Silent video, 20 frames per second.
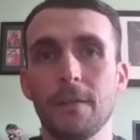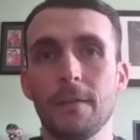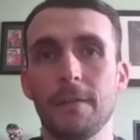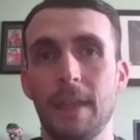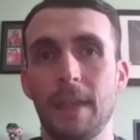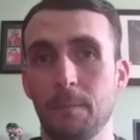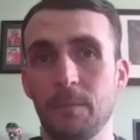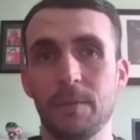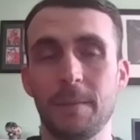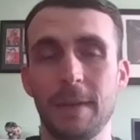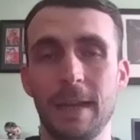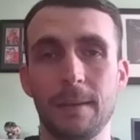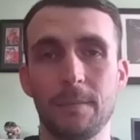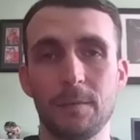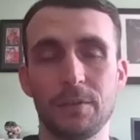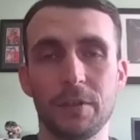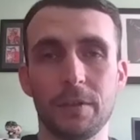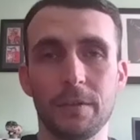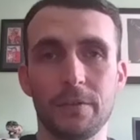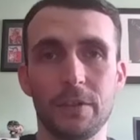them to be
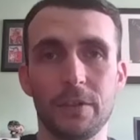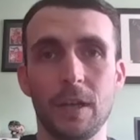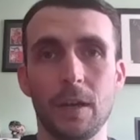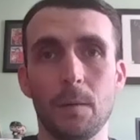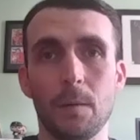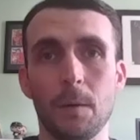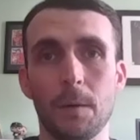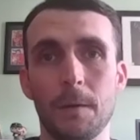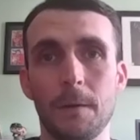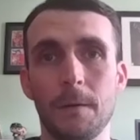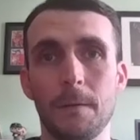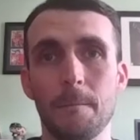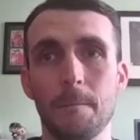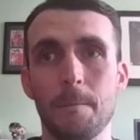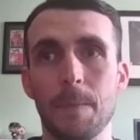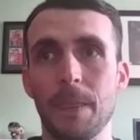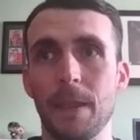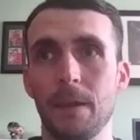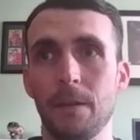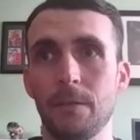able to go
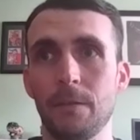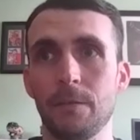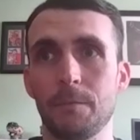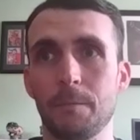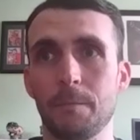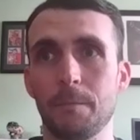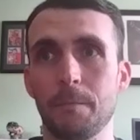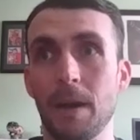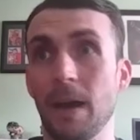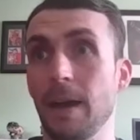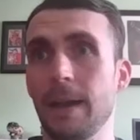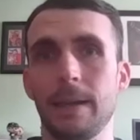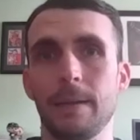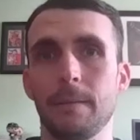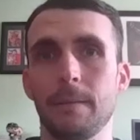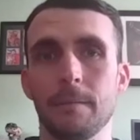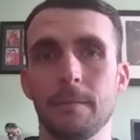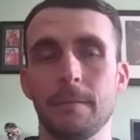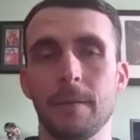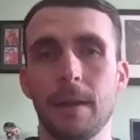on and
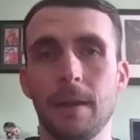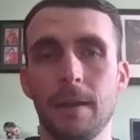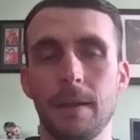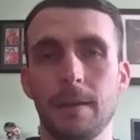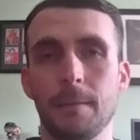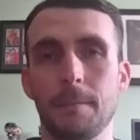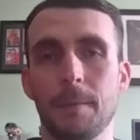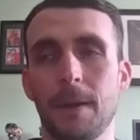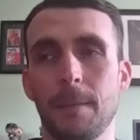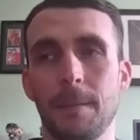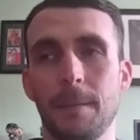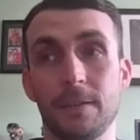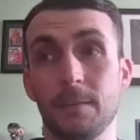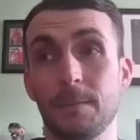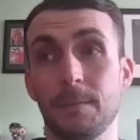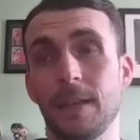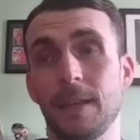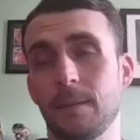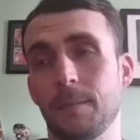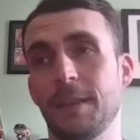buy better
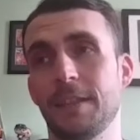players.